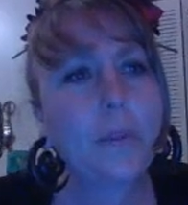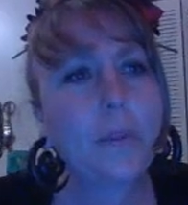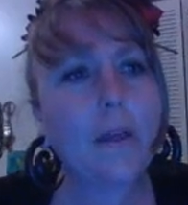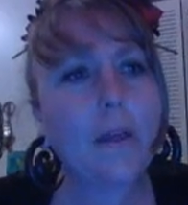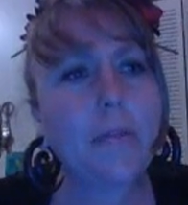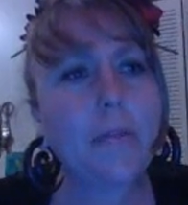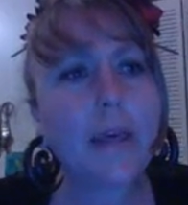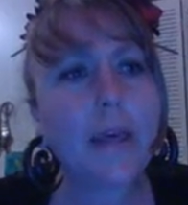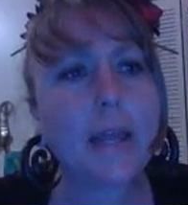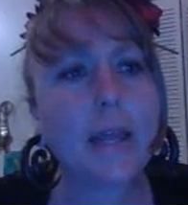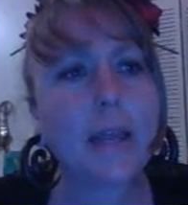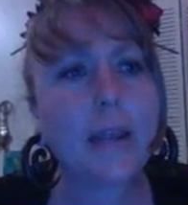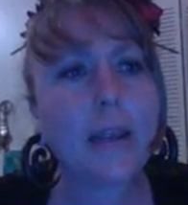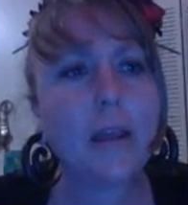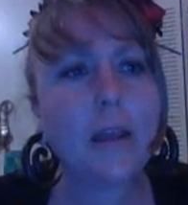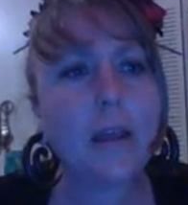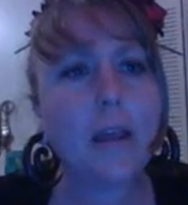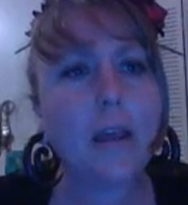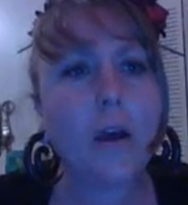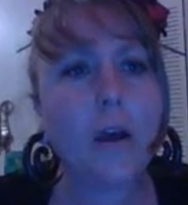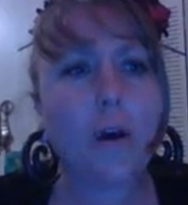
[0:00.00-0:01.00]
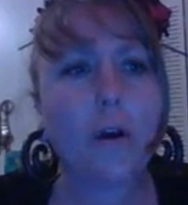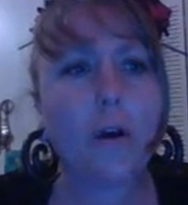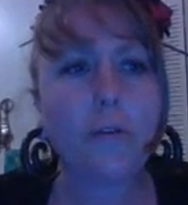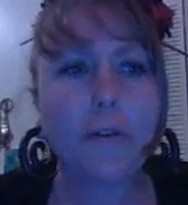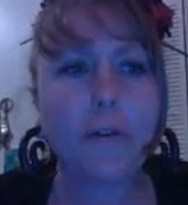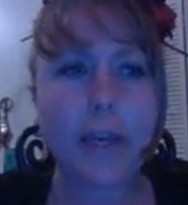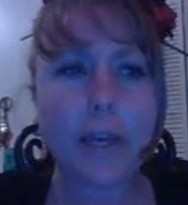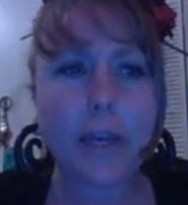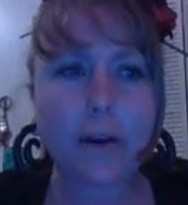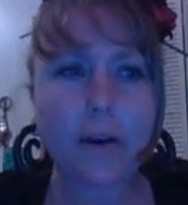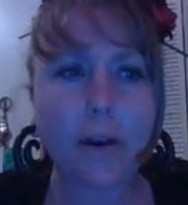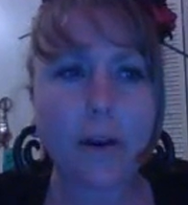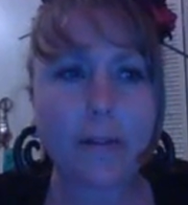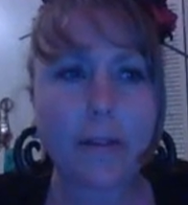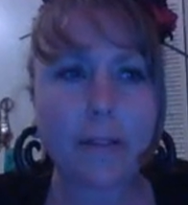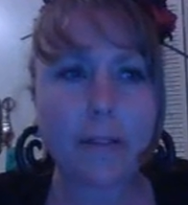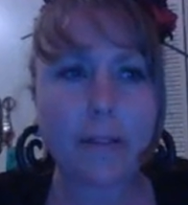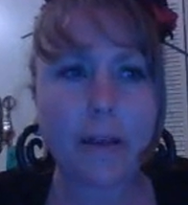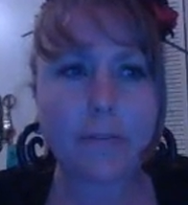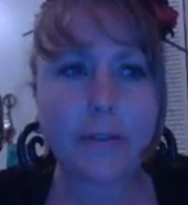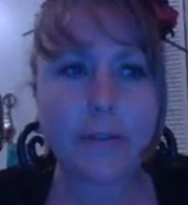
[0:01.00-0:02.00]
And then over here on
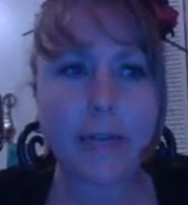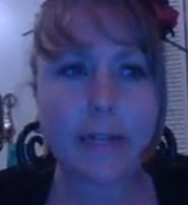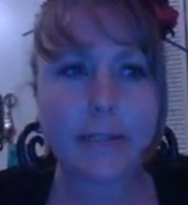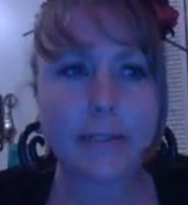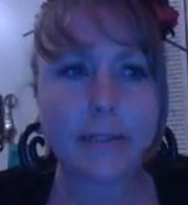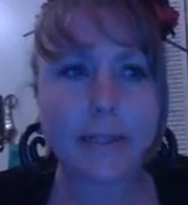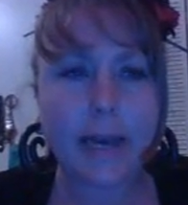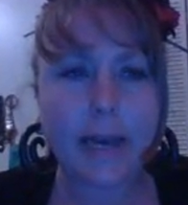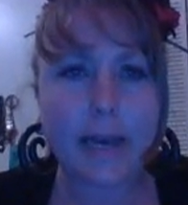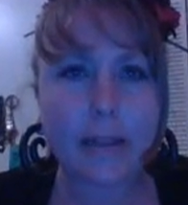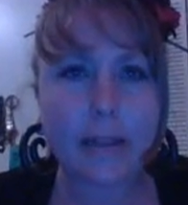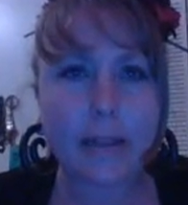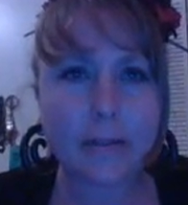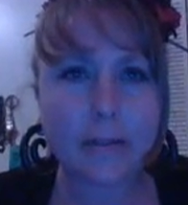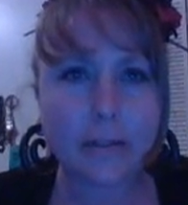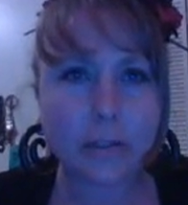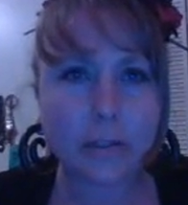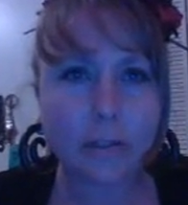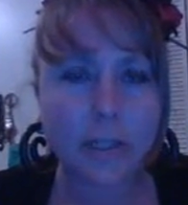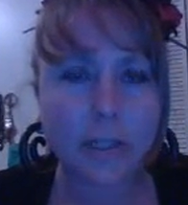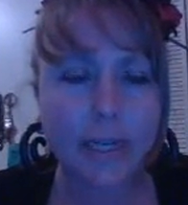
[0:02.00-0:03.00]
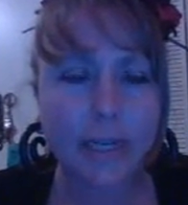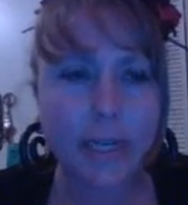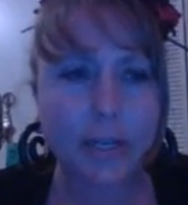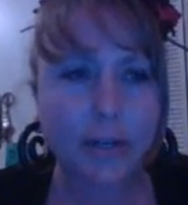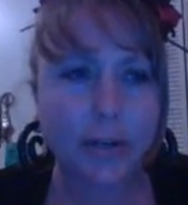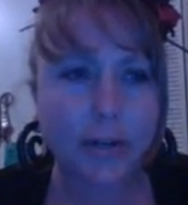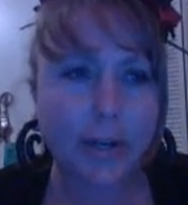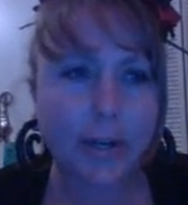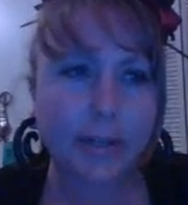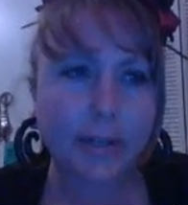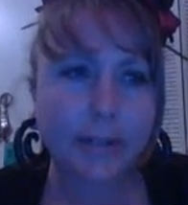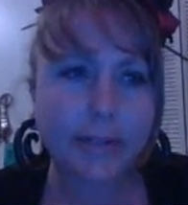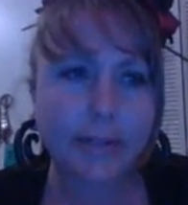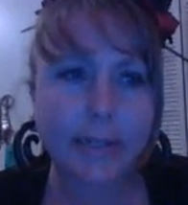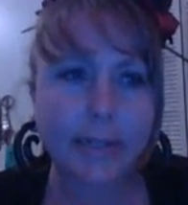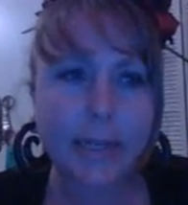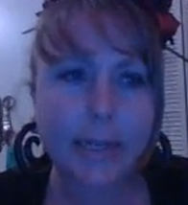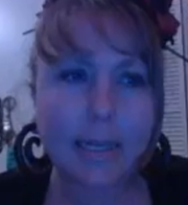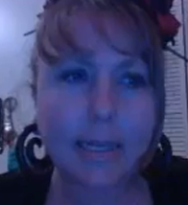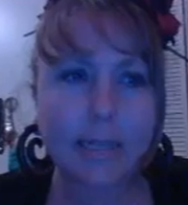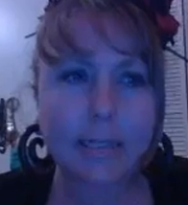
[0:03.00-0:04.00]
the left-hand side of the screen, you're going to
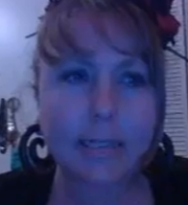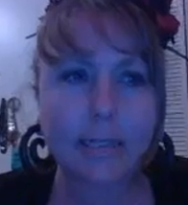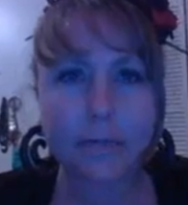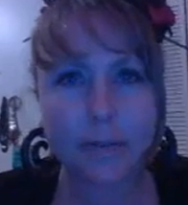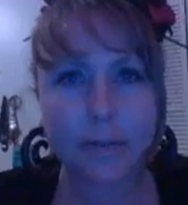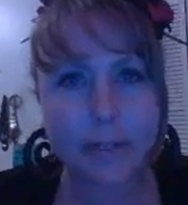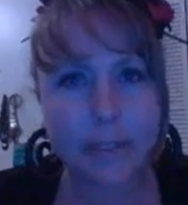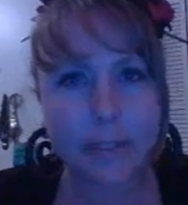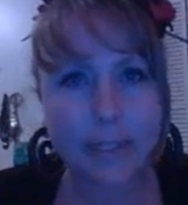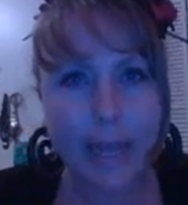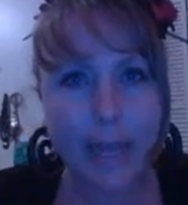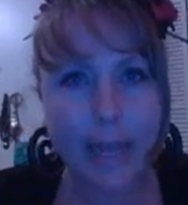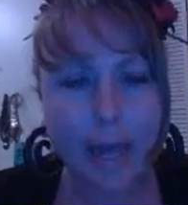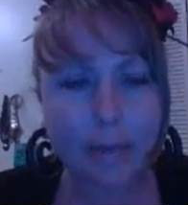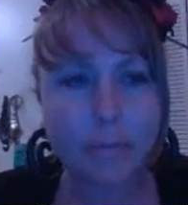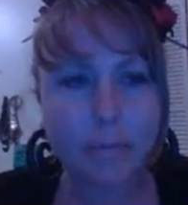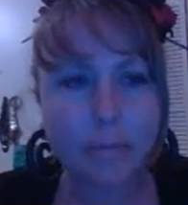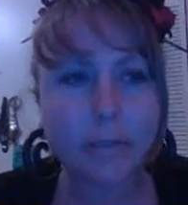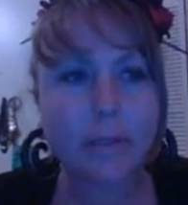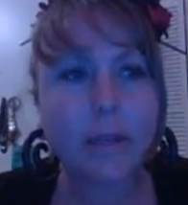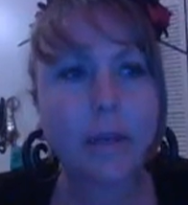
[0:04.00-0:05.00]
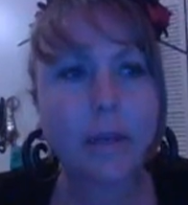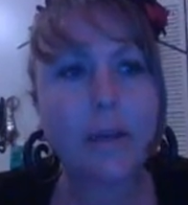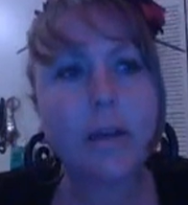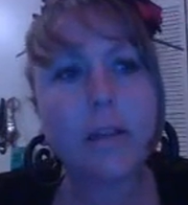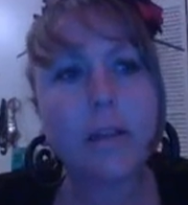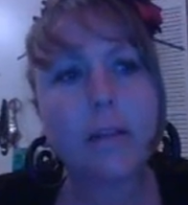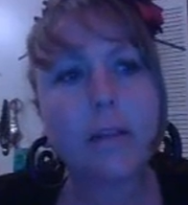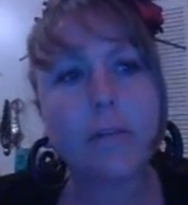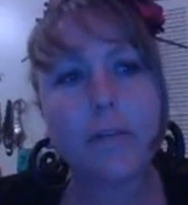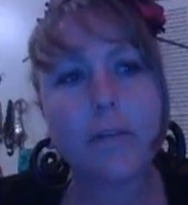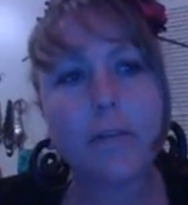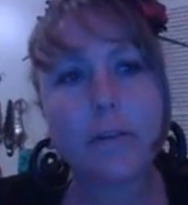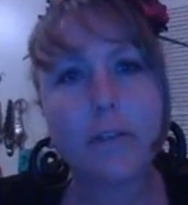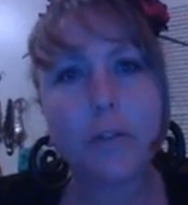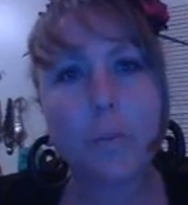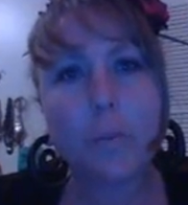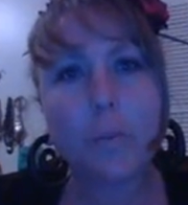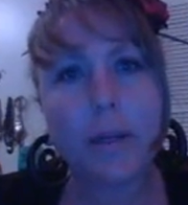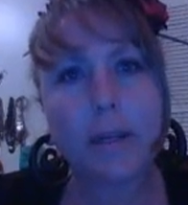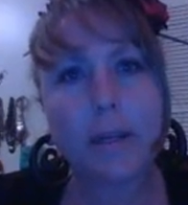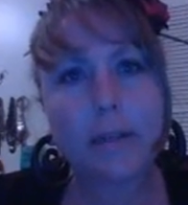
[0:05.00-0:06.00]
see different tabs. The
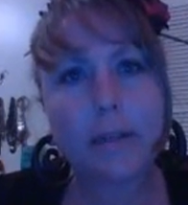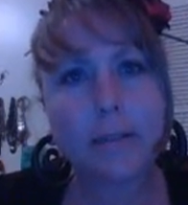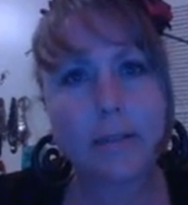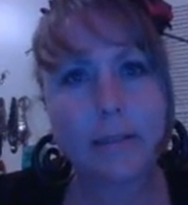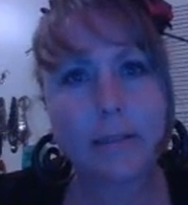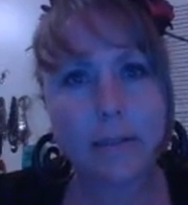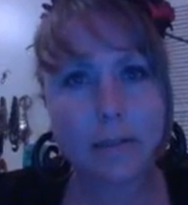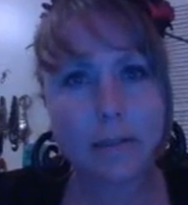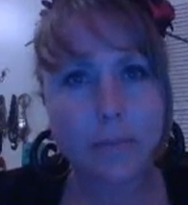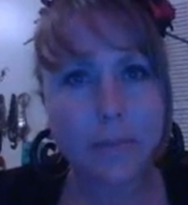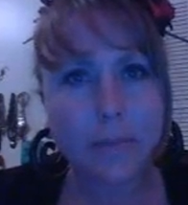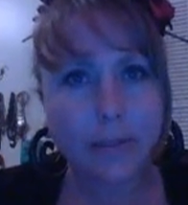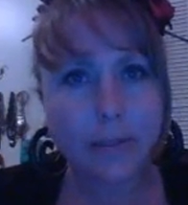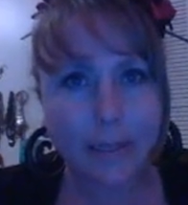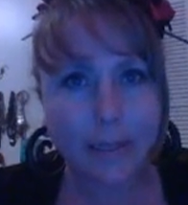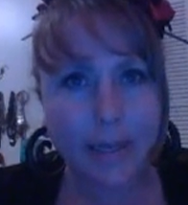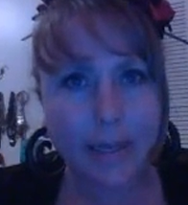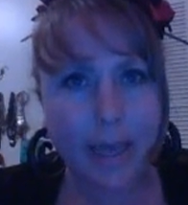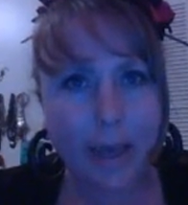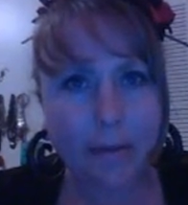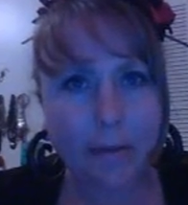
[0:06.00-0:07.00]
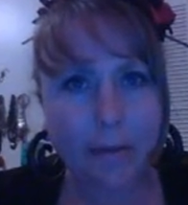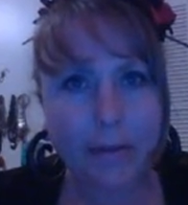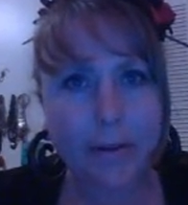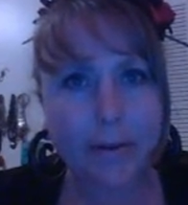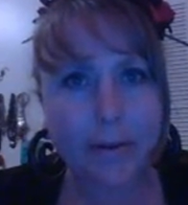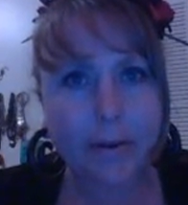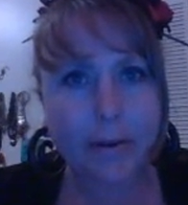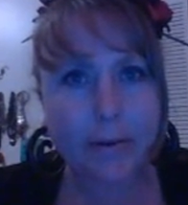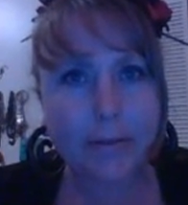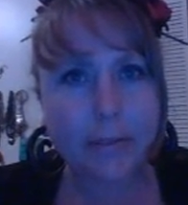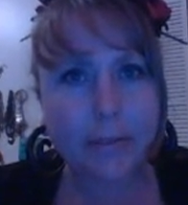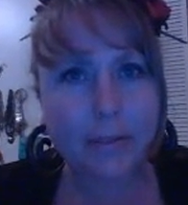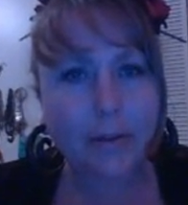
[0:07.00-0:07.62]
first one is syllabus and calendar.